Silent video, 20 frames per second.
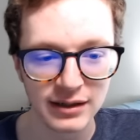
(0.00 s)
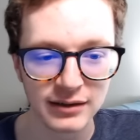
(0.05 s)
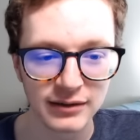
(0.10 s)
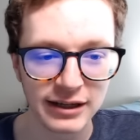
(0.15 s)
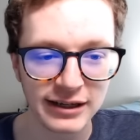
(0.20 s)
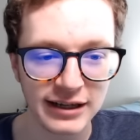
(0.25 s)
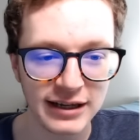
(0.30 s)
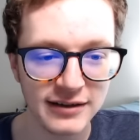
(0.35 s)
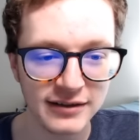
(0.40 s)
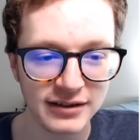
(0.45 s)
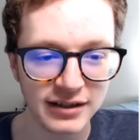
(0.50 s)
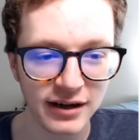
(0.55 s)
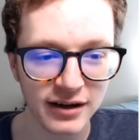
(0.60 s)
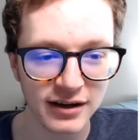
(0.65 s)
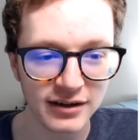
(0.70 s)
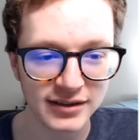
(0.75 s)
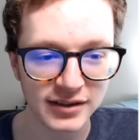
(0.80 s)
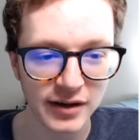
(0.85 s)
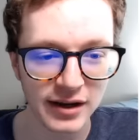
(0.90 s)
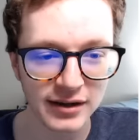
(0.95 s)
Like, he
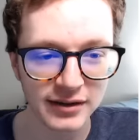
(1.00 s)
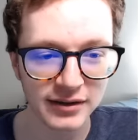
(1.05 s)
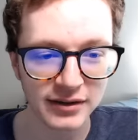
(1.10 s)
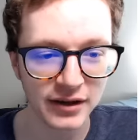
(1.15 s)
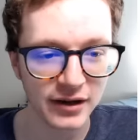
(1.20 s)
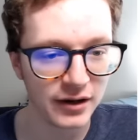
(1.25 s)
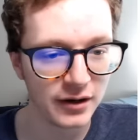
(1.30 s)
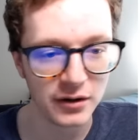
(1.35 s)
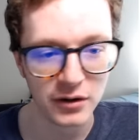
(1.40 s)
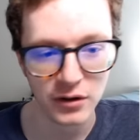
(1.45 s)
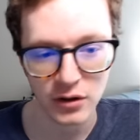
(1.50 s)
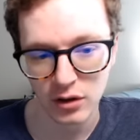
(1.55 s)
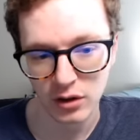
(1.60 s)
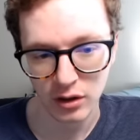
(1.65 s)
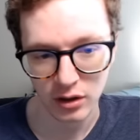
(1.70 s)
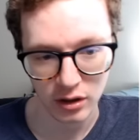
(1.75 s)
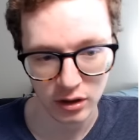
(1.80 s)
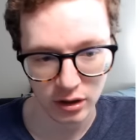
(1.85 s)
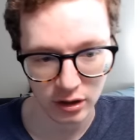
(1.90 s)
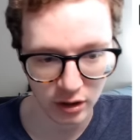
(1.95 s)
does like
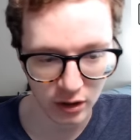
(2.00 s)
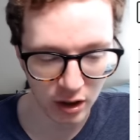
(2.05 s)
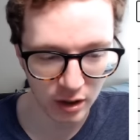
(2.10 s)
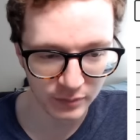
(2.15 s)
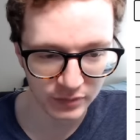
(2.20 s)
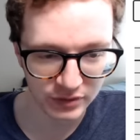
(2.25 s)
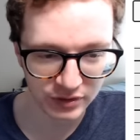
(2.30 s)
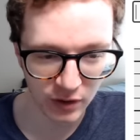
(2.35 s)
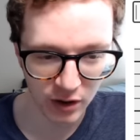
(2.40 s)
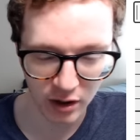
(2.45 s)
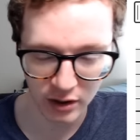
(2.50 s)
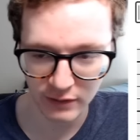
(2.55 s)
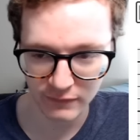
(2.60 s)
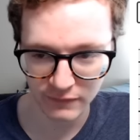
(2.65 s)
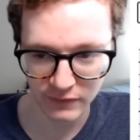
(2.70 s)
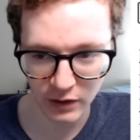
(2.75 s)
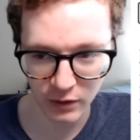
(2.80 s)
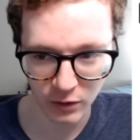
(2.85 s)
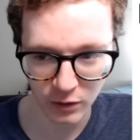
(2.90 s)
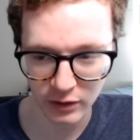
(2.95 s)
I'm sorry
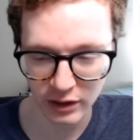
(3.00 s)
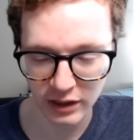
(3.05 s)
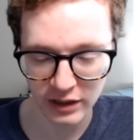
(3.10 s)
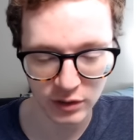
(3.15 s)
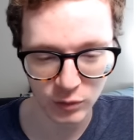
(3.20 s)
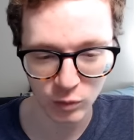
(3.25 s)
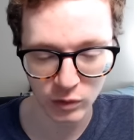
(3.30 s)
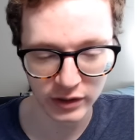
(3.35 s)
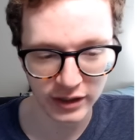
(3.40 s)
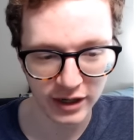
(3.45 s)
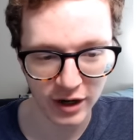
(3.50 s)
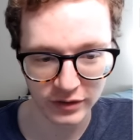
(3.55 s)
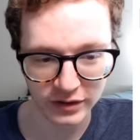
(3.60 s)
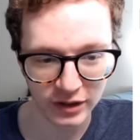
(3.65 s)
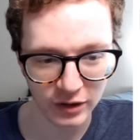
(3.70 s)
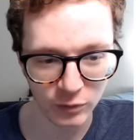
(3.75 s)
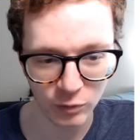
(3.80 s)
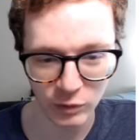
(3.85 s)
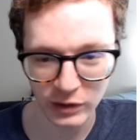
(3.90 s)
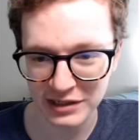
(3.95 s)
if I hurt anyone out
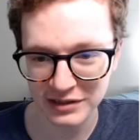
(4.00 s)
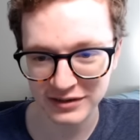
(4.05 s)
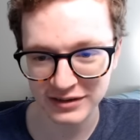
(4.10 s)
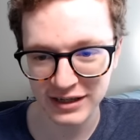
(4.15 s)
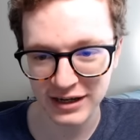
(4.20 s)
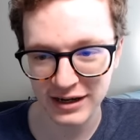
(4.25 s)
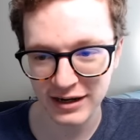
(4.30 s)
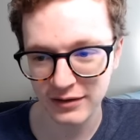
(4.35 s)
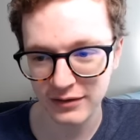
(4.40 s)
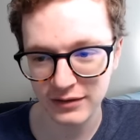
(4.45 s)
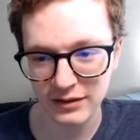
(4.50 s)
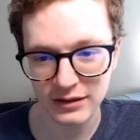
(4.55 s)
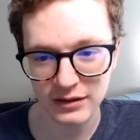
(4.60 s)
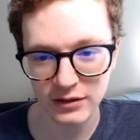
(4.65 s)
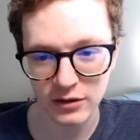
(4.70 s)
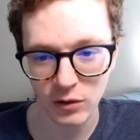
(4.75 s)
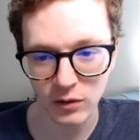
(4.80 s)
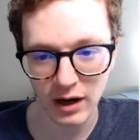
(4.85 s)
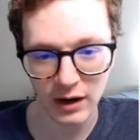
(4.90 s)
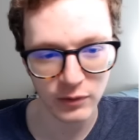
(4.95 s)
there. When he said, I
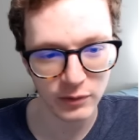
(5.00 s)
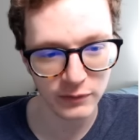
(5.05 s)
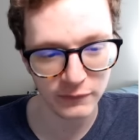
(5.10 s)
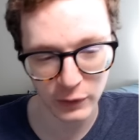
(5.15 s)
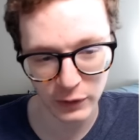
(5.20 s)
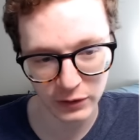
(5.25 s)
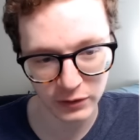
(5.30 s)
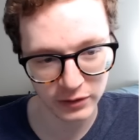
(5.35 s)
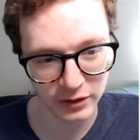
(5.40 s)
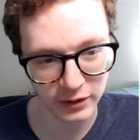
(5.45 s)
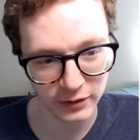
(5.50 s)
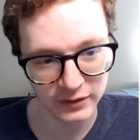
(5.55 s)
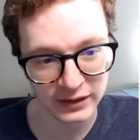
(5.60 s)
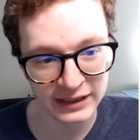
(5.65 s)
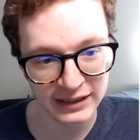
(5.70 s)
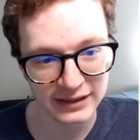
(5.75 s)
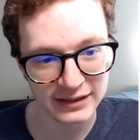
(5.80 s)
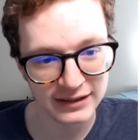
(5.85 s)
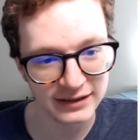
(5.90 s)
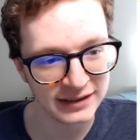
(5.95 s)
want to be very clear.
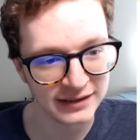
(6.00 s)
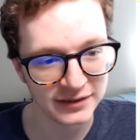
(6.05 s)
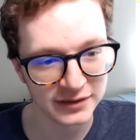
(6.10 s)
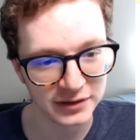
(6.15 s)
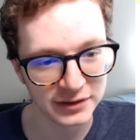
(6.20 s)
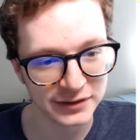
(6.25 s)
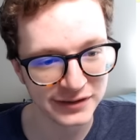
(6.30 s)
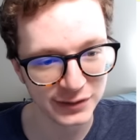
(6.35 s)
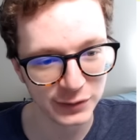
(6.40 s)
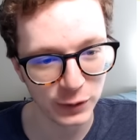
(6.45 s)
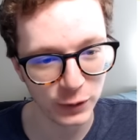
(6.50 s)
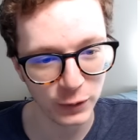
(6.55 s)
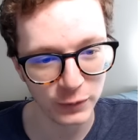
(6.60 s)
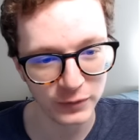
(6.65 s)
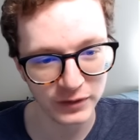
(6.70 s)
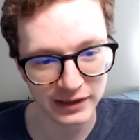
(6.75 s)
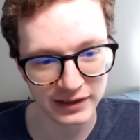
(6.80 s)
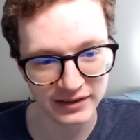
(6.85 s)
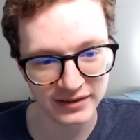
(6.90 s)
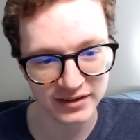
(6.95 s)
This is a slur
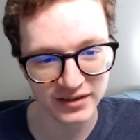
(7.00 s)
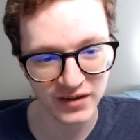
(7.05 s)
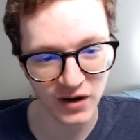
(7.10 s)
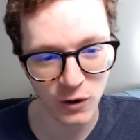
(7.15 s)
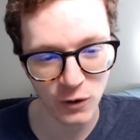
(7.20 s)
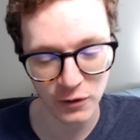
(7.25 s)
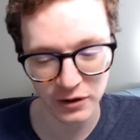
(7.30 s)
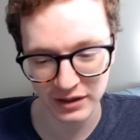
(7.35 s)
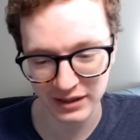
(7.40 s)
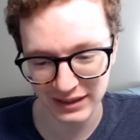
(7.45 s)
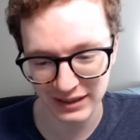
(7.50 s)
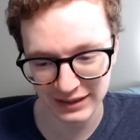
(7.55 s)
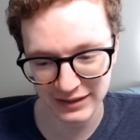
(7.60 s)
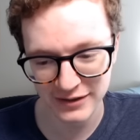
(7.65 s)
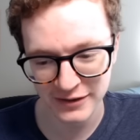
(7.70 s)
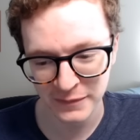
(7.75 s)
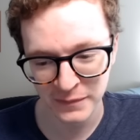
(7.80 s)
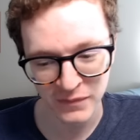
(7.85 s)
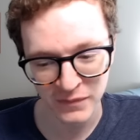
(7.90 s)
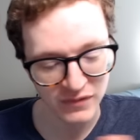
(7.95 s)
that is
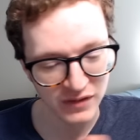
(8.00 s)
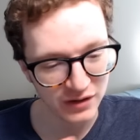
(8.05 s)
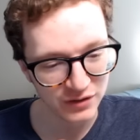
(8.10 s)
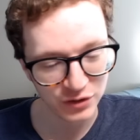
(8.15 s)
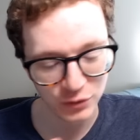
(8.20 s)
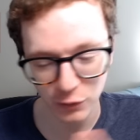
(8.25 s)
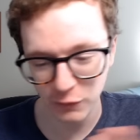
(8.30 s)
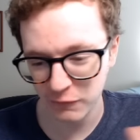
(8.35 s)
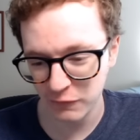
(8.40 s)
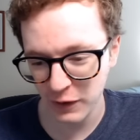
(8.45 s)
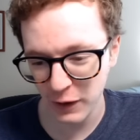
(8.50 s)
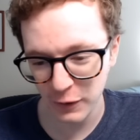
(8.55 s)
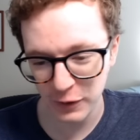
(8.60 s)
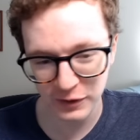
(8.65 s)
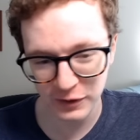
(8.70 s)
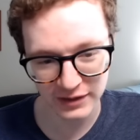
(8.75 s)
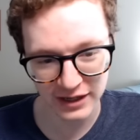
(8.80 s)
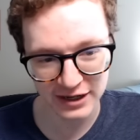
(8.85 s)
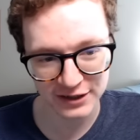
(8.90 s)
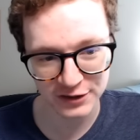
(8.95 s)
targeted to a
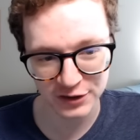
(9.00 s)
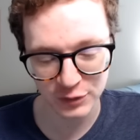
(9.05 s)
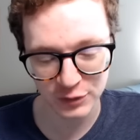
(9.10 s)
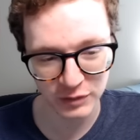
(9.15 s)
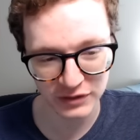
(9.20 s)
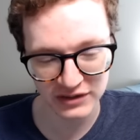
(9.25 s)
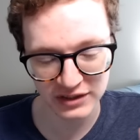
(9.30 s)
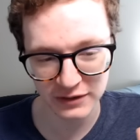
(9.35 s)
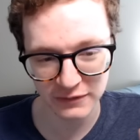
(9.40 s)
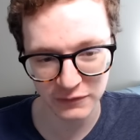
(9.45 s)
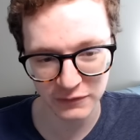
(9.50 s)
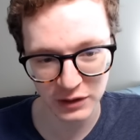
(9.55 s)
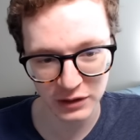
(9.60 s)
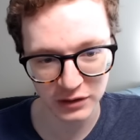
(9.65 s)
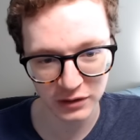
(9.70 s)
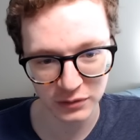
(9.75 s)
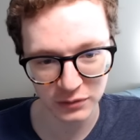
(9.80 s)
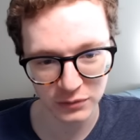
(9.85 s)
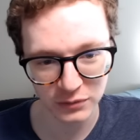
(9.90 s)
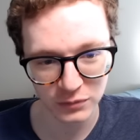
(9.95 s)
very like
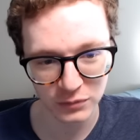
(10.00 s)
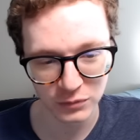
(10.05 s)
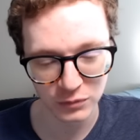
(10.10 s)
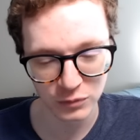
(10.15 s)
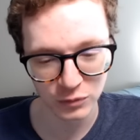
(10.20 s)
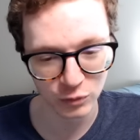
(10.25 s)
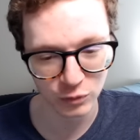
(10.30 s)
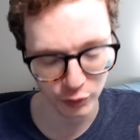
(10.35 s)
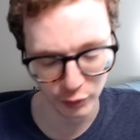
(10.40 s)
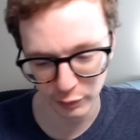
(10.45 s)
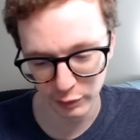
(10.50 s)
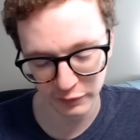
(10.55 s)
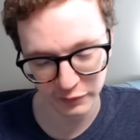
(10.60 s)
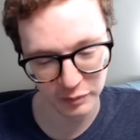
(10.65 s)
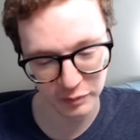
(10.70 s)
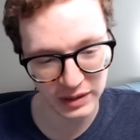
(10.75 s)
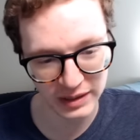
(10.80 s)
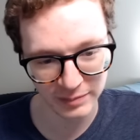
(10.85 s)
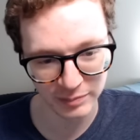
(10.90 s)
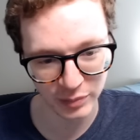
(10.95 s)
specific group
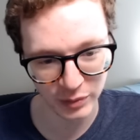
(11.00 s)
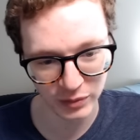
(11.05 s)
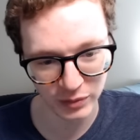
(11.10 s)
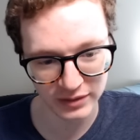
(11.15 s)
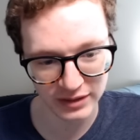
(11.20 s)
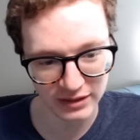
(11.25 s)
of people.